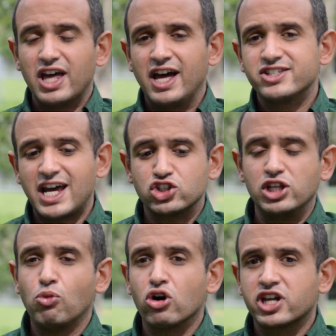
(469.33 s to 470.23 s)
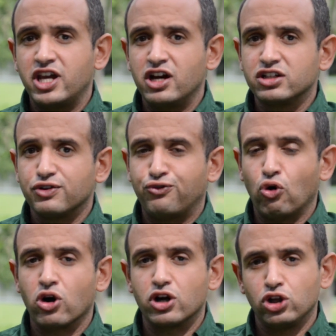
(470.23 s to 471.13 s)
it's actually more geared
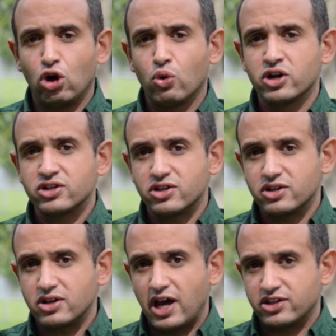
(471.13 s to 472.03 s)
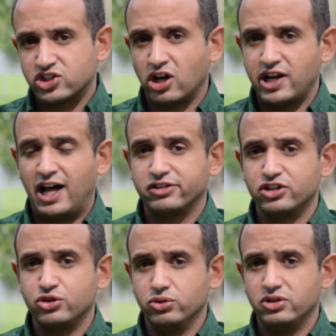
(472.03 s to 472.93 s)
for lower sun
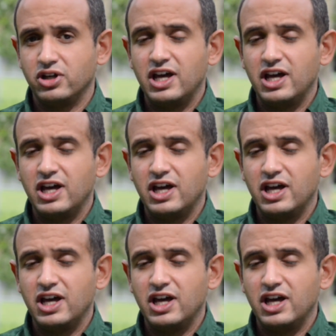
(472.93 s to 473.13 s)
altitude,